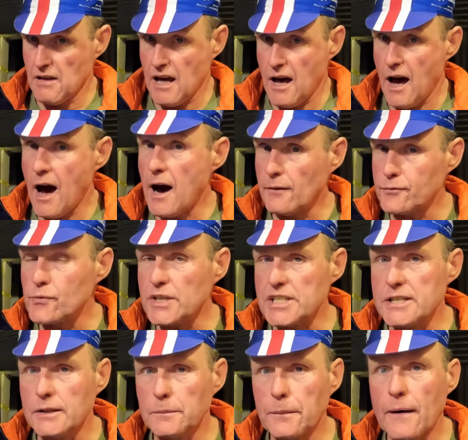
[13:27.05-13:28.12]
half
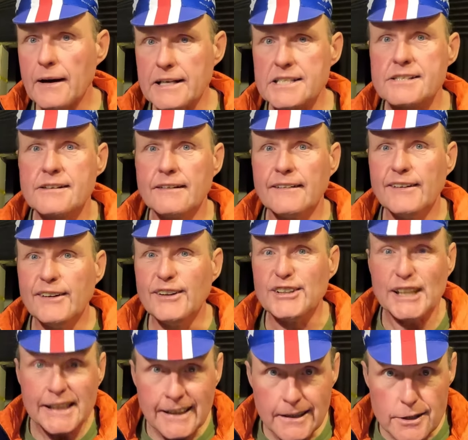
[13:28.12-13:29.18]
retail price.
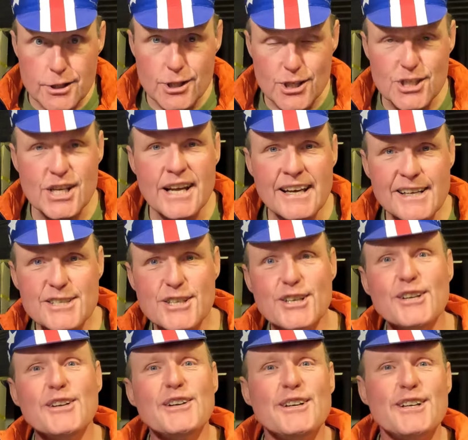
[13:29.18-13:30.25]
Needless to say, as a